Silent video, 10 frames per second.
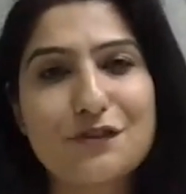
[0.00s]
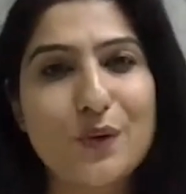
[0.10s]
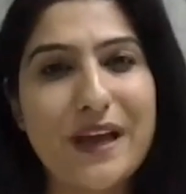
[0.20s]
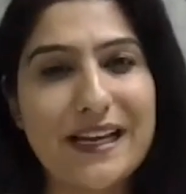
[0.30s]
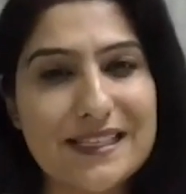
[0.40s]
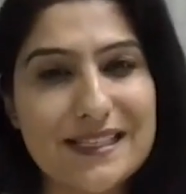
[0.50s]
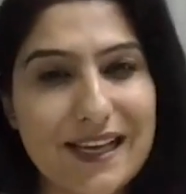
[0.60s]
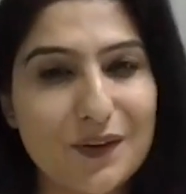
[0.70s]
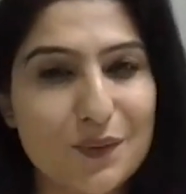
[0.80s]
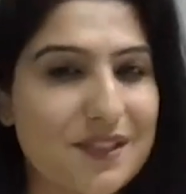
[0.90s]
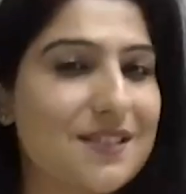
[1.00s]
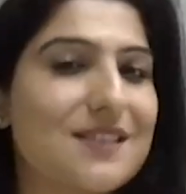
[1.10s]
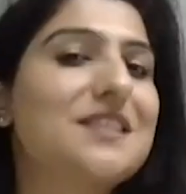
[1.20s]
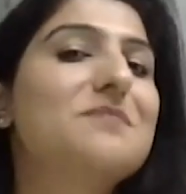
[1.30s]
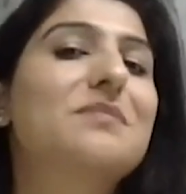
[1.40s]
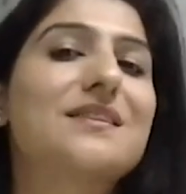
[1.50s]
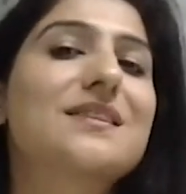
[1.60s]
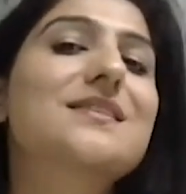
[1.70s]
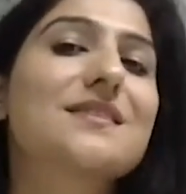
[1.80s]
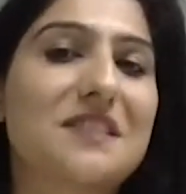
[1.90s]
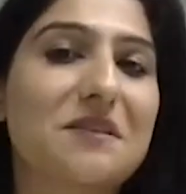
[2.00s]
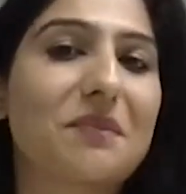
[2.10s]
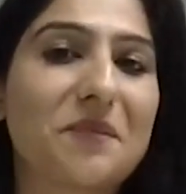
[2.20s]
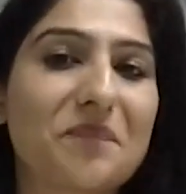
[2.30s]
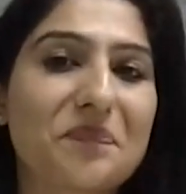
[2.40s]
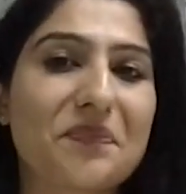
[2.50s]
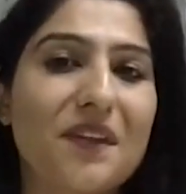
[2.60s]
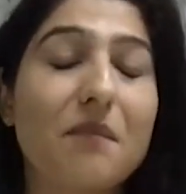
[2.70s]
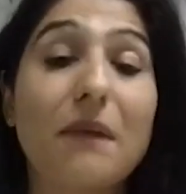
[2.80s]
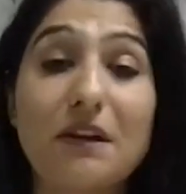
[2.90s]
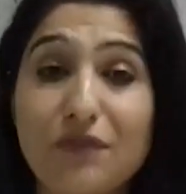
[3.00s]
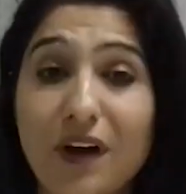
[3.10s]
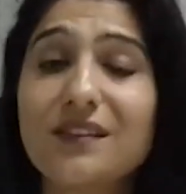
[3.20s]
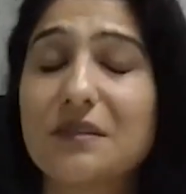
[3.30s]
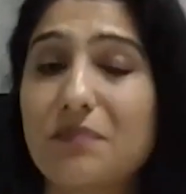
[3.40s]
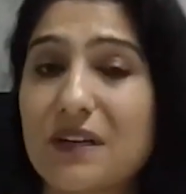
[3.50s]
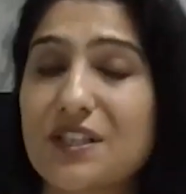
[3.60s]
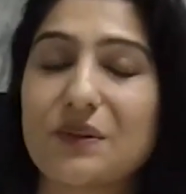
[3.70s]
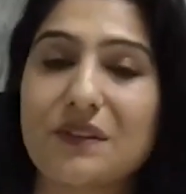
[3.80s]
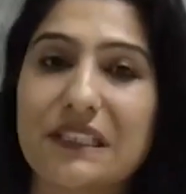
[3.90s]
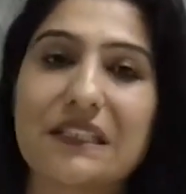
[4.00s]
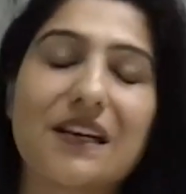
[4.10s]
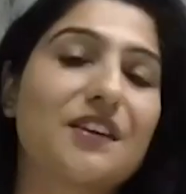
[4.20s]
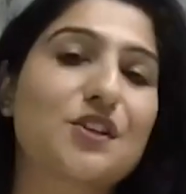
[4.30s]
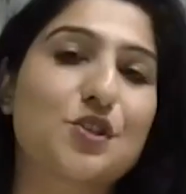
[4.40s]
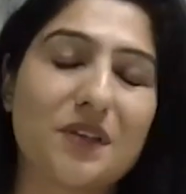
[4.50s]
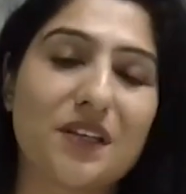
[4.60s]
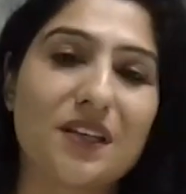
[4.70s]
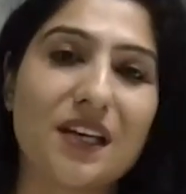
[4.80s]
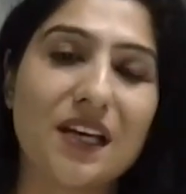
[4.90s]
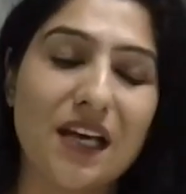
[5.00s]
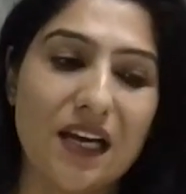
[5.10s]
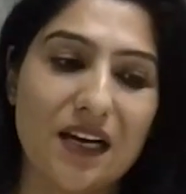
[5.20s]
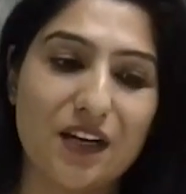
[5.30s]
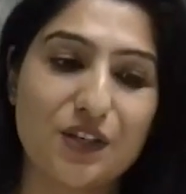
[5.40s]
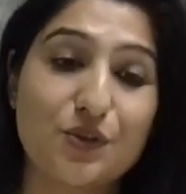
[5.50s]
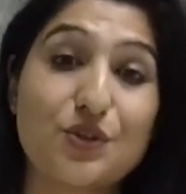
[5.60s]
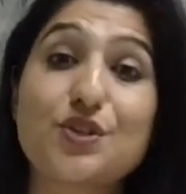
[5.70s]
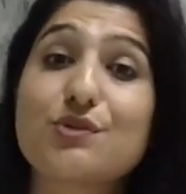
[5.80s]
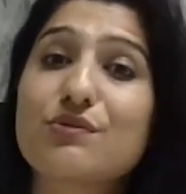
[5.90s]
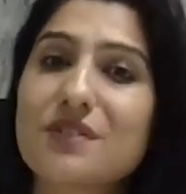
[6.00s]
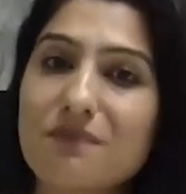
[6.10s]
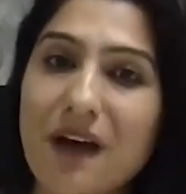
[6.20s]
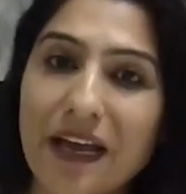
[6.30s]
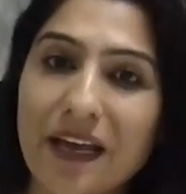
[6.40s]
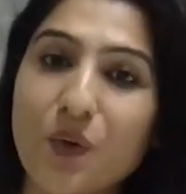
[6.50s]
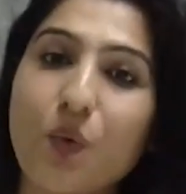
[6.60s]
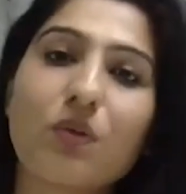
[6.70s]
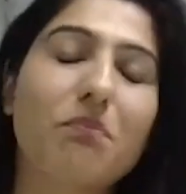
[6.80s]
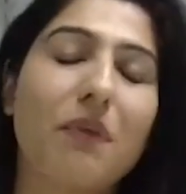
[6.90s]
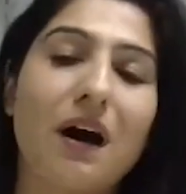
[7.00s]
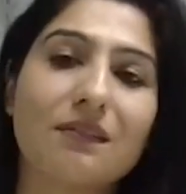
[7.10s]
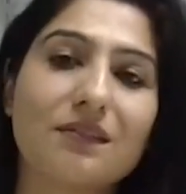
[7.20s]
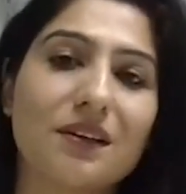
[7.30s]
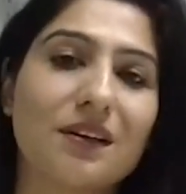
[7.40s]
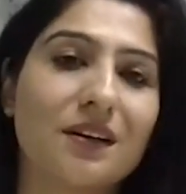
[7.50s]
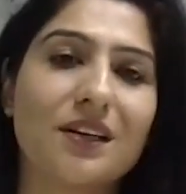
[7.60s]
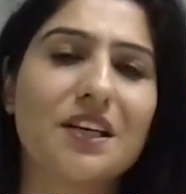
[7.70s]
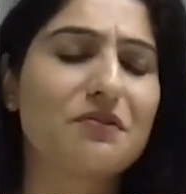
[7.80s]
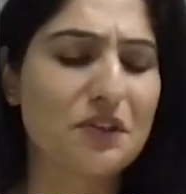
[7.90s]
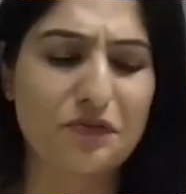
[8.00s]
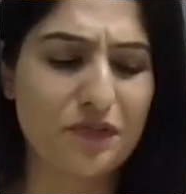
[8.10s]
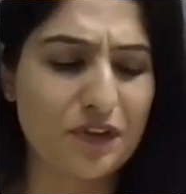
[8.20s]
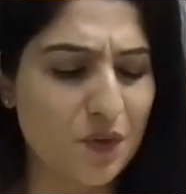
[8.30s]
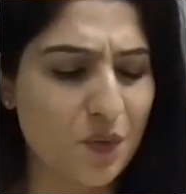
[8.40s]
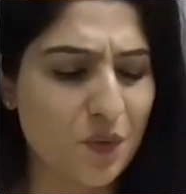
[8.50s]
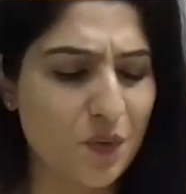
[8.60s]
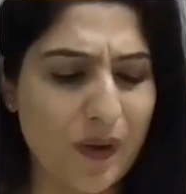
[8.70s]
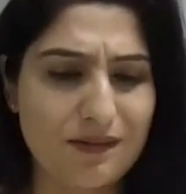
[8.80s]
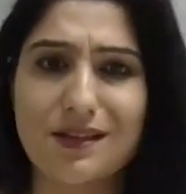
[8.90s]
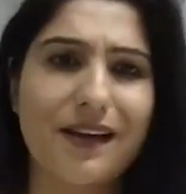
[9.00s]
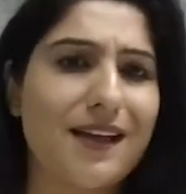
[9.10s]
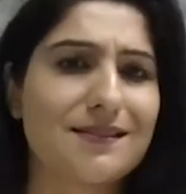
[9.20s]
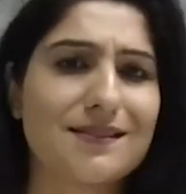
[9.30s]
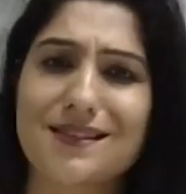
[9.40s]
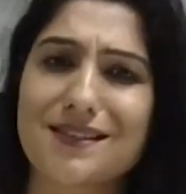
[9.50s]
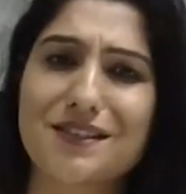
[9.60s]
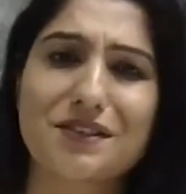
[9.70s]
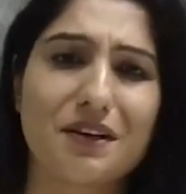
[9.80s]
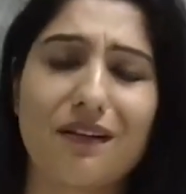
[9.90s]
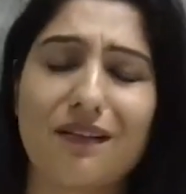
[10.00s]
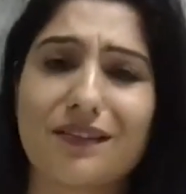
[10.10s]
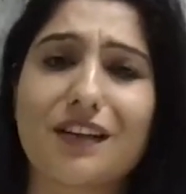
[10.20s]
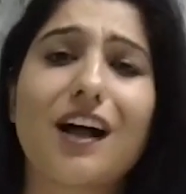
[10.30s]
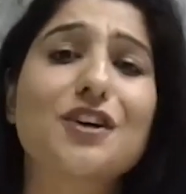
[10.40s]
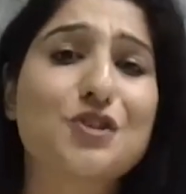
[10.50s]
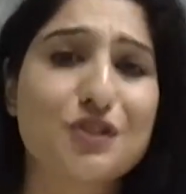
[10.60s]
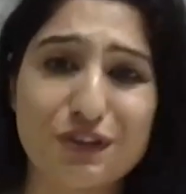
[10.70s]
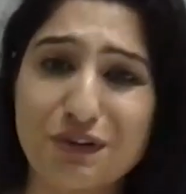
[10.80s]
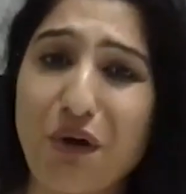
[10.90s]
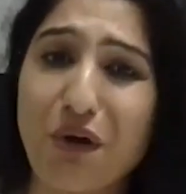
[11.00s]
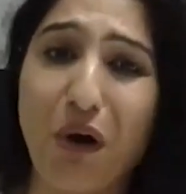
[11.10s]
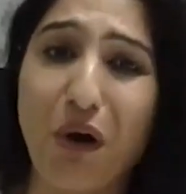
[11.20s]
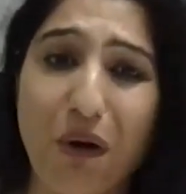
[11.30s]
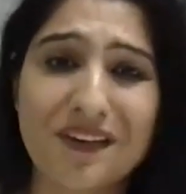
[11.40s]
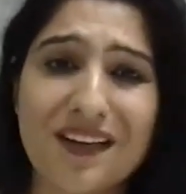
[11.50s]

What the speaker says: to excel was deeply instilled in me. My father in particular encouraged me to choose my own path, even if it went against the culture norm.